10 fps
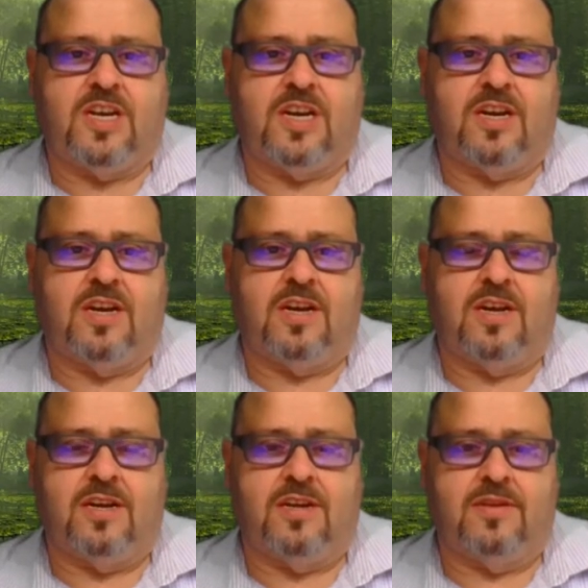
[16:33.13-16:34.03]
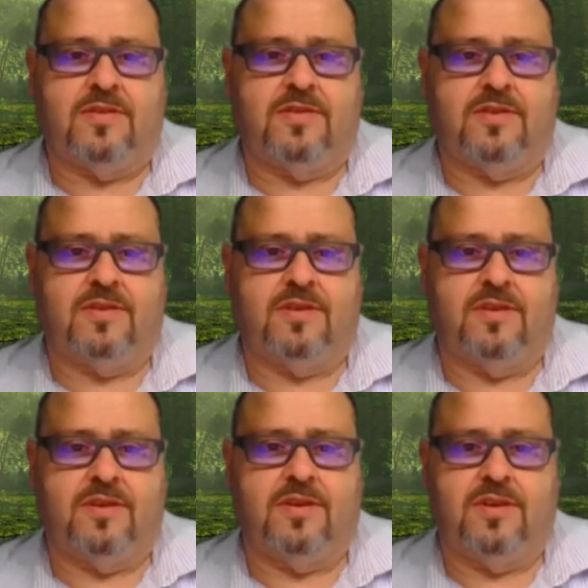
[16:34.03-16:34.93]

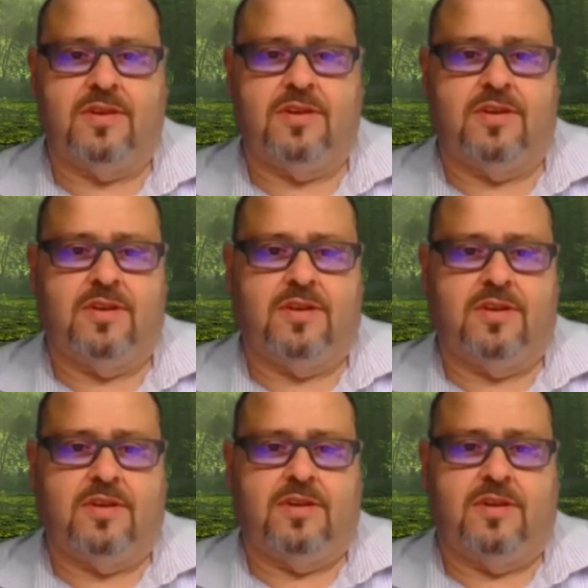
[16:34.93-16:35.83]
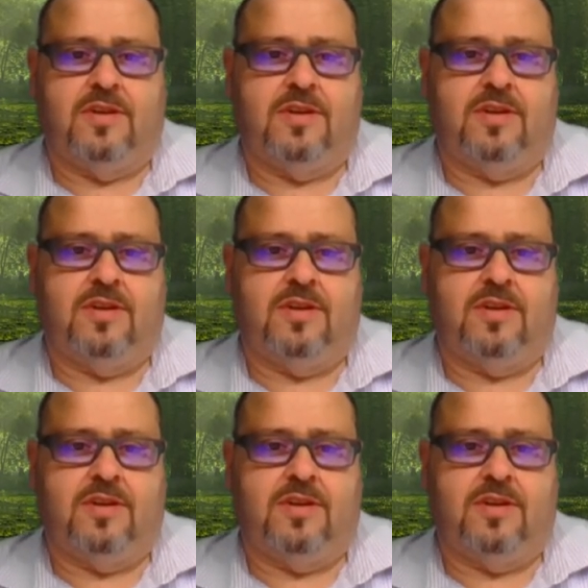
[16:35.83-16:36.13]
No words are spoken by the person on screen.